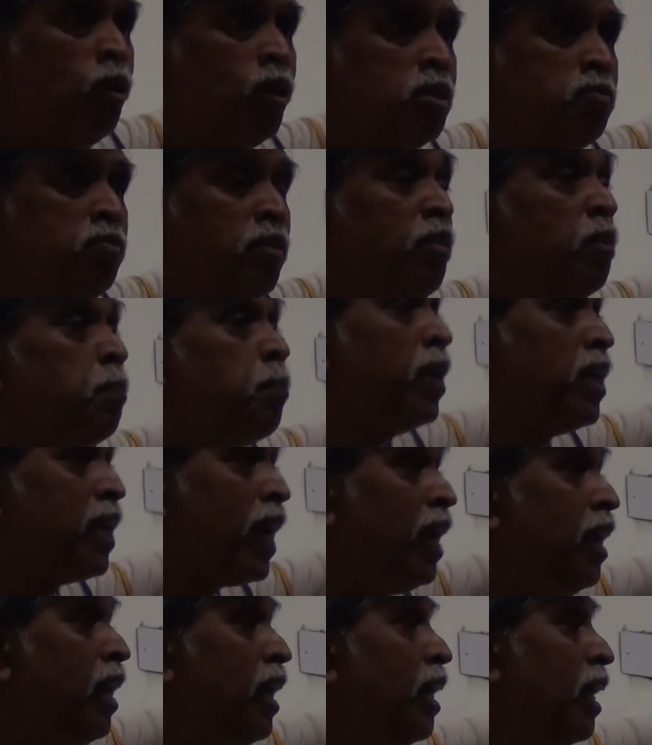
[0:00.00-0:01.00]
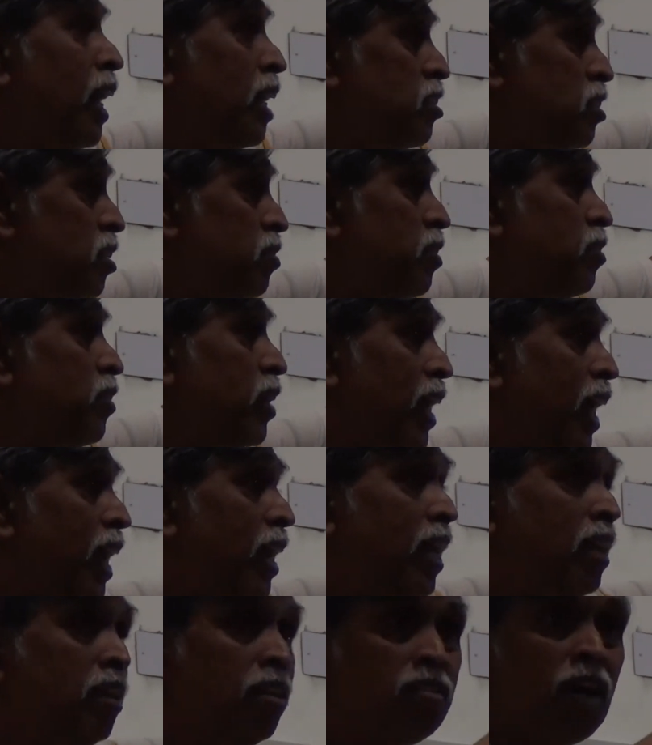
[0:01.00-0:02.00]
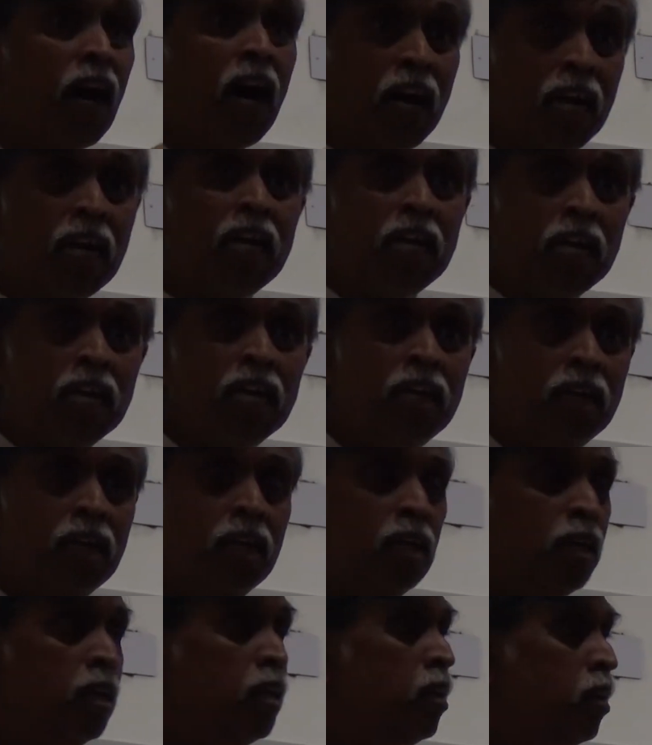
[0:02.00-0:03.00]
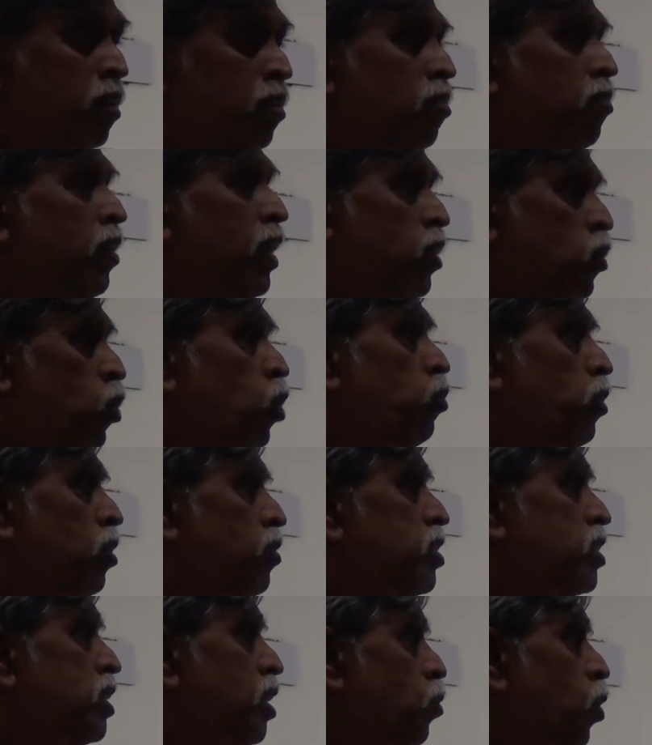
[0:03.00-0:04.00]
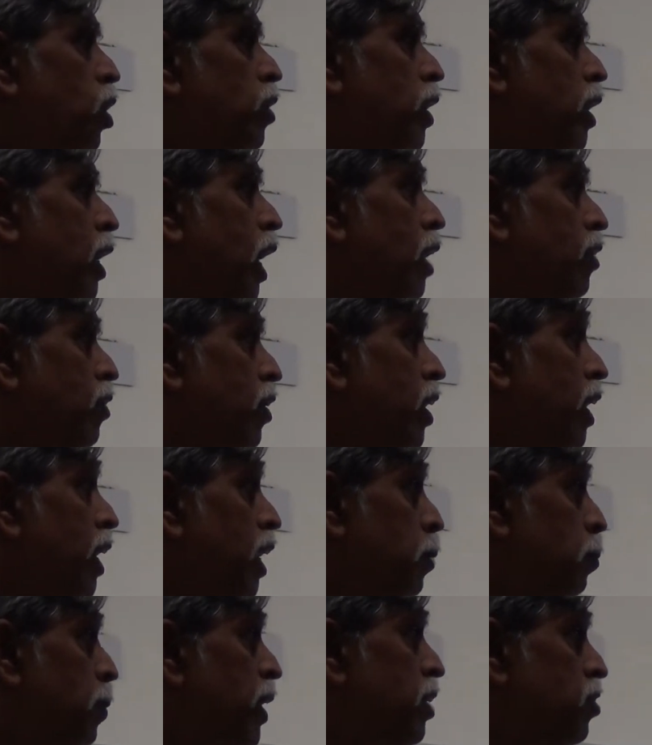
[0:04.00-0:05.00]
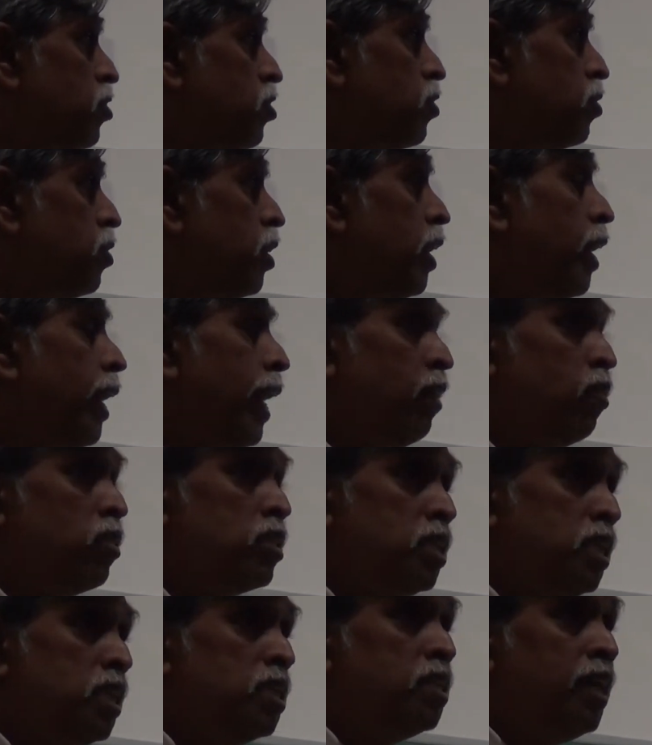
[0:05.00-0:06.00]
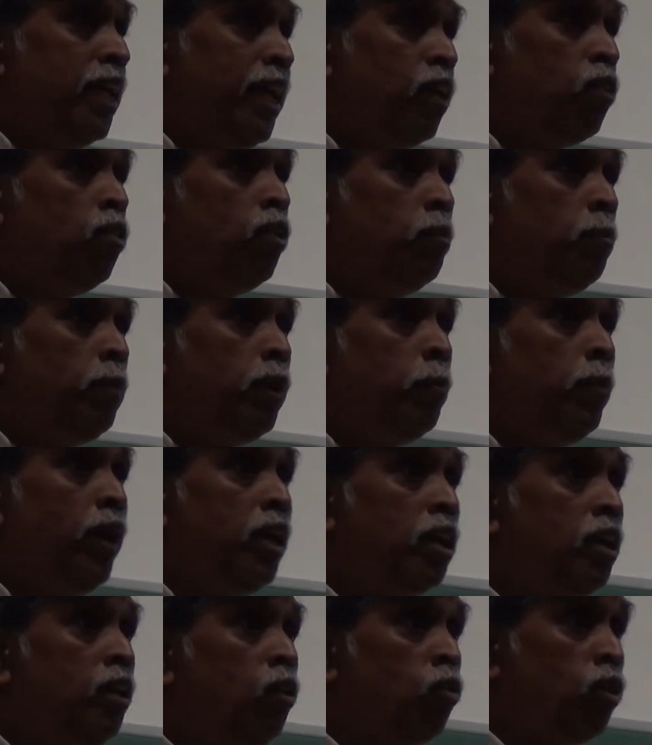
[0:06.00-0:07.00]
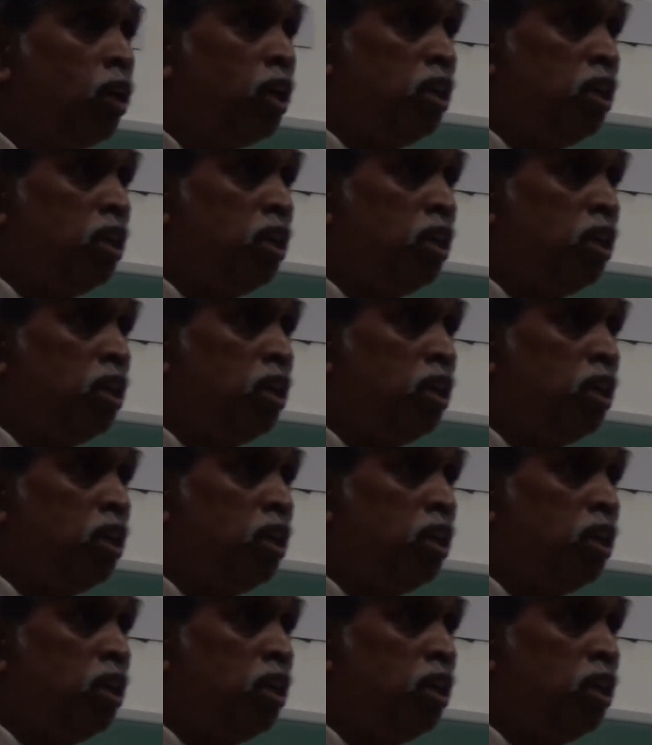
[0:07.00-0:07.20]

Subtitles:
was, we were pretending as if we were getting this Re. Very soon we will see what that Re really means. It was this equilibrium internuclear